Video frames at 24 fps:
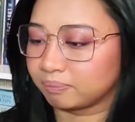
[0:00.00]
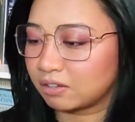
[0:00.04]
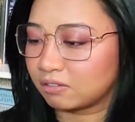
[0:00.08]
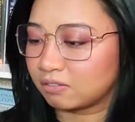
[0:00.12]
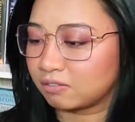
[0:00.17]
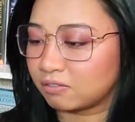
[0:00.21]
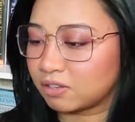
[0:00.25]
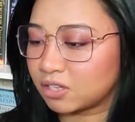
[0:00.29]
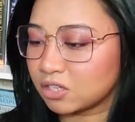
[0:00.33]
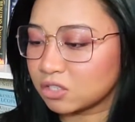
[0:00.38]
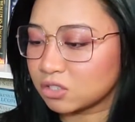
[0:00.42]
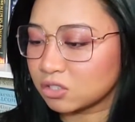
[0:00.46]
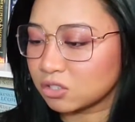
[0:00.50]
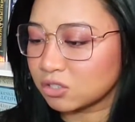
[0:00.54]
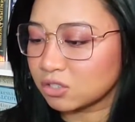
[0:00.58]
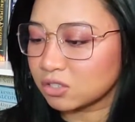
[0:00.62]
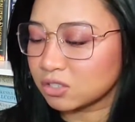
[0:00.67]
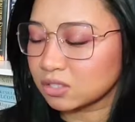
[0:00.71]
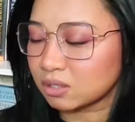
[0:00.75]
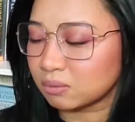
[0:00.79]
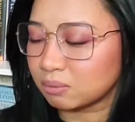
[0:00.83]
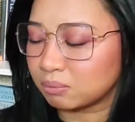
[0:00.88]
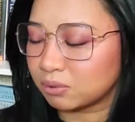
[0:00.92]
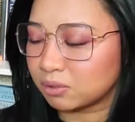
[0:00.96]
It
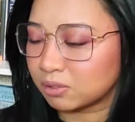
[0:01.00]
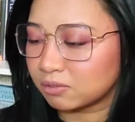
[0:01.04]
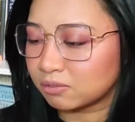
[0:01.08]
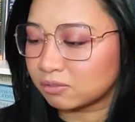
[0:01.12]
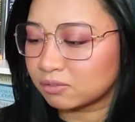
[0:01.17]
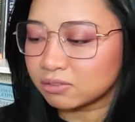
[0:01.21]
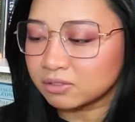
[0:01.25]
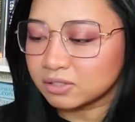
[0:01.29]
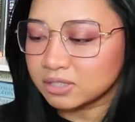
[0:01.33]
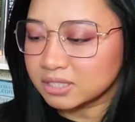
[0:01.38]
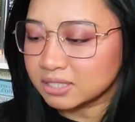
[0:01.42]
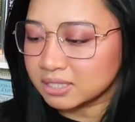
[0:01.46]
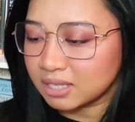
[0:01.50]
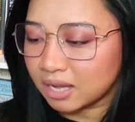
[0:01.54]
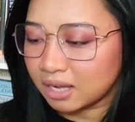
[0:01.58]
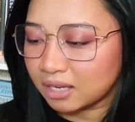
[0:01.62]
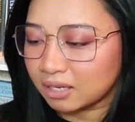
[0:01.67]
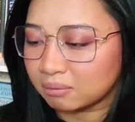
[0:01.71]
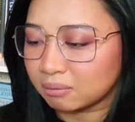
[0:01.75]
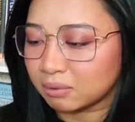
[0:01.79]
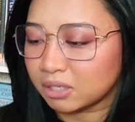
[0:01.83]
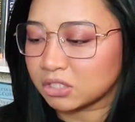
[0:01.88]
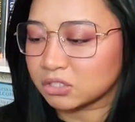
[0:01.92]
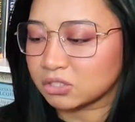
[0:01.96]
features a beautiful
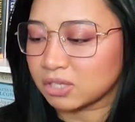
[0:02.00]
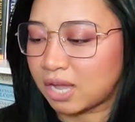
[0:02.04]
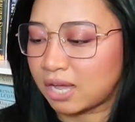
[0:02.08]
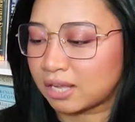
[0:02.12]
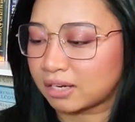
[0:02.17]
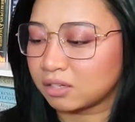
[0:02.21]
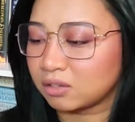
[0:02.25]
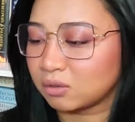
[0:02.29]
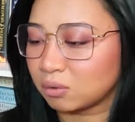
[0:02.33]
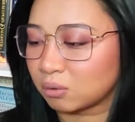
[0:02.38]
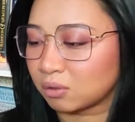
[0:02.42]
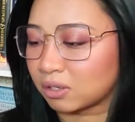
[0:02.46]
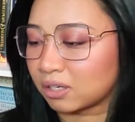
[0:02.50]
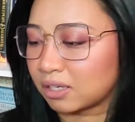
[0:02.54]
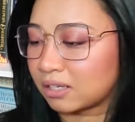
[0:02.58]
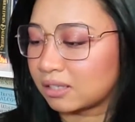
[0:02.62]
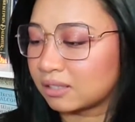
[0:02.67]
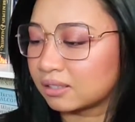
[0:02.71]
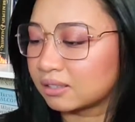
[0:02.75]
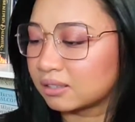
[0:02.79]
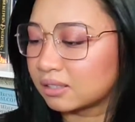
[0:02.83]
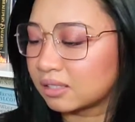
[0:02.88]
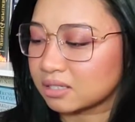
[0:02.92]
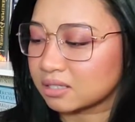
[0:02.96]
design by Chatty
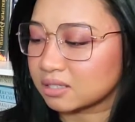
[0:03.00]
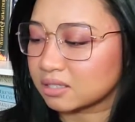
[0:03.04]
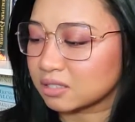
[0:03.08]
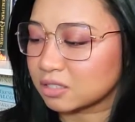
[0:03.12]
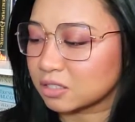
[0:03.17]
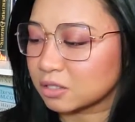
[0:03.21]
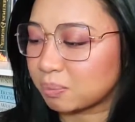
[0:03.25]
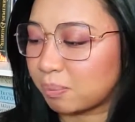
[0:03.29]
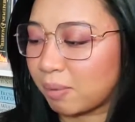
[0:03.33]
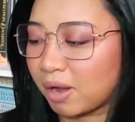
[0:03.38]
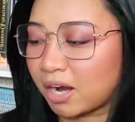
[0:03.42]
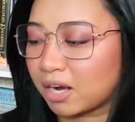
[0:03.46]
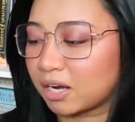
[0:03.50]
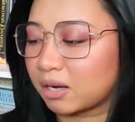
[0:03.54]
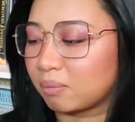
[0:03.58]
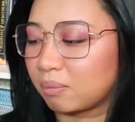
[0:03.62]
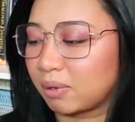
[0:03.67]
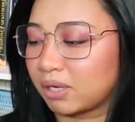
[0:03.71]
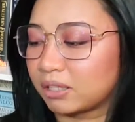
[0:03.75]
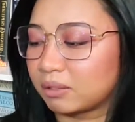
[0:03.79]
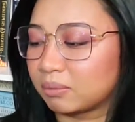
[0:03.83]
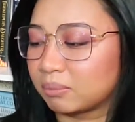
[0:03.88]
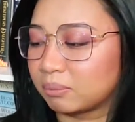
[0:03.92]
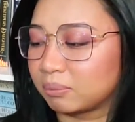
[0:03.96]
Nora and is inspired
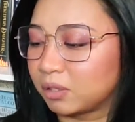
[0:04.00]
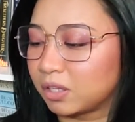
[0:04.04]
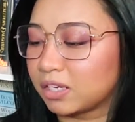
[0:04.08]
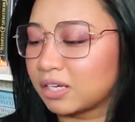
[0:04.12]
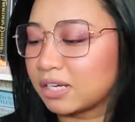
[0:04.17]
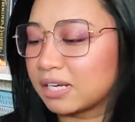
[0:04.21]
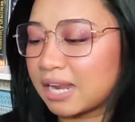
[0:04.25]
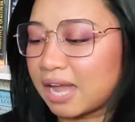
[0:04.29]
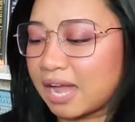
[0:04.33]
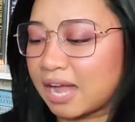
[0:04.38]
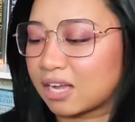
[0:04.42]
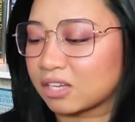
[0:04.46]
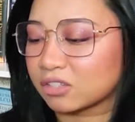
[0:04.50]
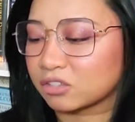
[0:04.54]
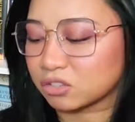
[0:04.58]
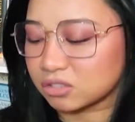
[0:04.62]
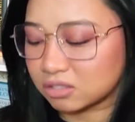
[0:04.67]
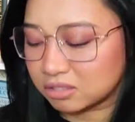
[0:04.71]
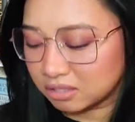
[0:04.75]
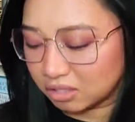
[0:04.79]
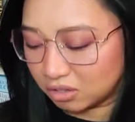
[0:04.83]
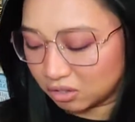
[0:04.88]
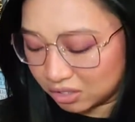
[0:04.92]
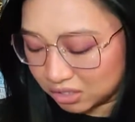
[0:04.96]
by the Blood and Ash
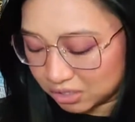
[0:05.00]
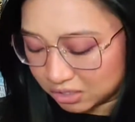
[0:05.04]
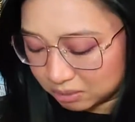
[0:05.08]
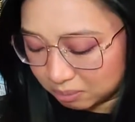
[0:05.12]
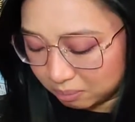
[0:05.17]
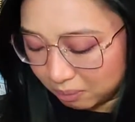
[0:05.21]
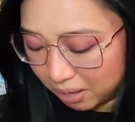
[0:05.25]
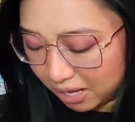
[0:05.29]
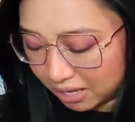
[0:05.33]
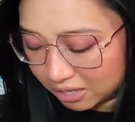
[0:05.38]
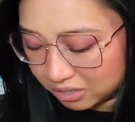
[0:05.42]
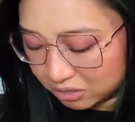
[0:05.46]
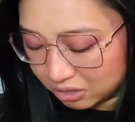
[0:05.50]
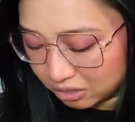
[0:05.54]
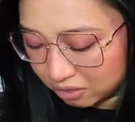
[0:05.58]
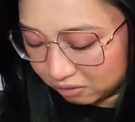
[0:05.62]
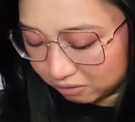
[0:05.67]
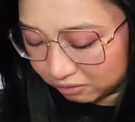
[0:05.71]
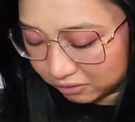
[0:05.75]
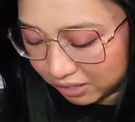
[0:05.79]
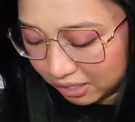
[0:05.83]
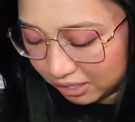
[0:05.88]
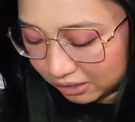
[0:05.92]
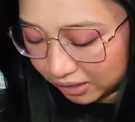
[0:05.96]
series by
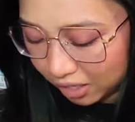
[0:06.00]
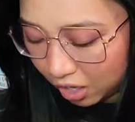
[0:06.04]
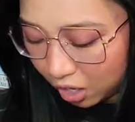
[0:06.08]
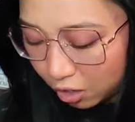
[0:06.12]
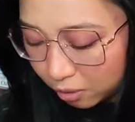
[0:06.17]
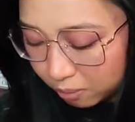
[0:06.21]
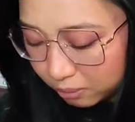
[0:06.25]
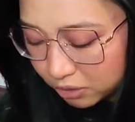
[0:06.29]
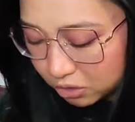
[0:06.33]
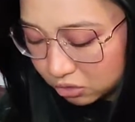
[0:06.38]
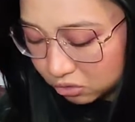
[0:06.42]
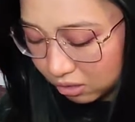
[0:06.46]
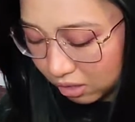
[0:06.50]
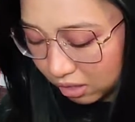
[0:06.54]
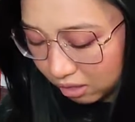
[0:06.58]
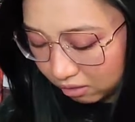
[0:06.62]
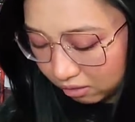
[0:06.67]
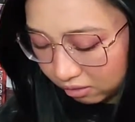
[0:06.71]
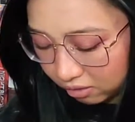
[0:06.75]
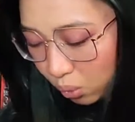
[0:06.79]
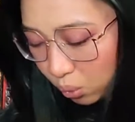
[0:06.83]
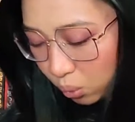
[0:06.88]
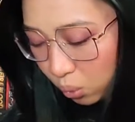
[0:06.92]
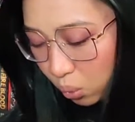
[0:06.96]
Jennifer L.
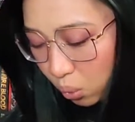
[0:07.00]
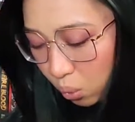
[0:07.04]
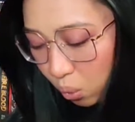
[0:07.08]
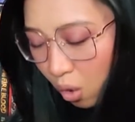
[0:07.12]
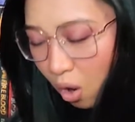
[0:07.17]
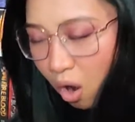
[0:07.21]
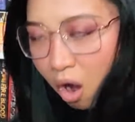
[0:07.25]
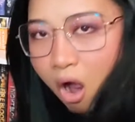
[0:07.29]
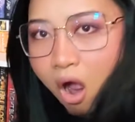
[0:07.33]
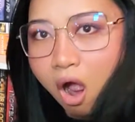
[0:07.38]
Armentrout. Ooh!